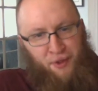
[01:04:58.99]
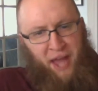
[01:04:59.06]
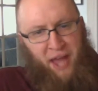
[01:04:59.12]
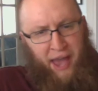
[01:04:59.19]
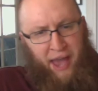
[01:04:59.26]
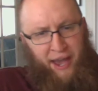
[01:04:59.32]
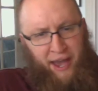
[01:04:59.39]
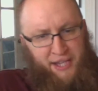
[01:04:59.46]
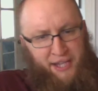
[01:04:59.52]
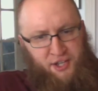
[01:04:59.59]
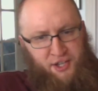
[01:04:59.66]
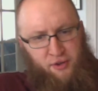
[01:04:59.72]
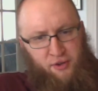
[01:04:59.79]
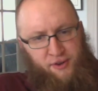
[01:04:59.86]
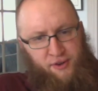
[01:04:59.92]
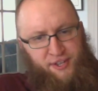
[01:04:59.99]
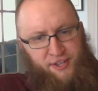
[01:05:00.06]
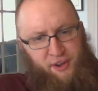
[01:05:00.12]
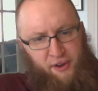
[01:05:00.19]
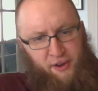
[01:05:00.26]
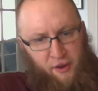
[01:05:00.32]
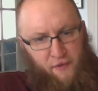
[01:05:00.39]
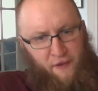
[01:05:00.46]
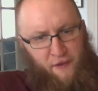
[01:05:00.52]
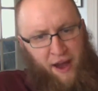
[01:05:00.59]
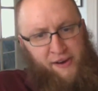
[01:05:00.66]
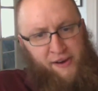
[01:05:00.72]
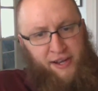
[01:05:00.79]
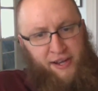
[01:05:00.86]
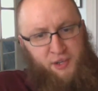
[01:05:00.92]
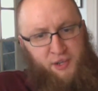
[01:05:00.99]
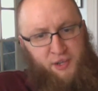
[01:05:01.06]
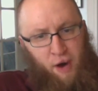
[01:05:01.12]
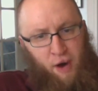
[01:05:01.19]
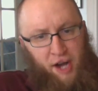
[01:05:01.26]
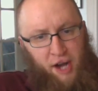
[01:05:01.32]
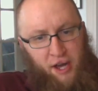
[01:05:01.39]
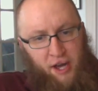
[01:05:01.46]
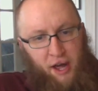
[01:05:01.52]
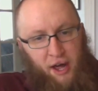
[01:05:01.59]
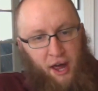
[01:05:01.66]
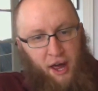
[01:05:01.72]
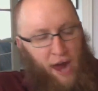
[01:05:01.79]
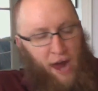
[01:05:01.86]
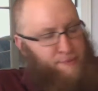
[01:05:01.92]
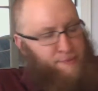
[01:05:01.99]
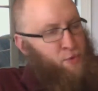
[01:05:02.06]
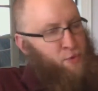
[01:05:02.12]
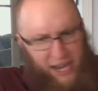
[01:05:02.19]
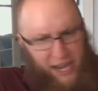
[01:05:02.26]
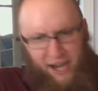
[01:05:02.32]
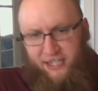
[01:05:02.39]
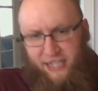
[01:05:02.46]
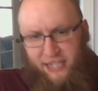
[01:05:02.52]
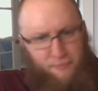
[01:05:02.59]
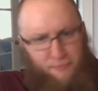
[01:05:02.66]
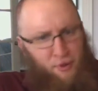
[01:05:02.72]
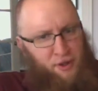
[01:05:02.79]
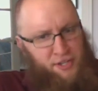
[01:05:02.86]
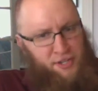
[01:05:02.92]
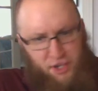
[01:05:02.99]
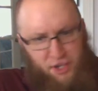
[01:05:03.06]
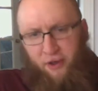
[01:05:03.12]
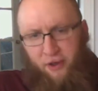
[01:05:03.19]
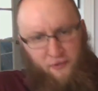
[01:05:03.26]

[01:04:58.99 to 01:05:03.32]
I mean, we can get a circular firing squad like nobody's business.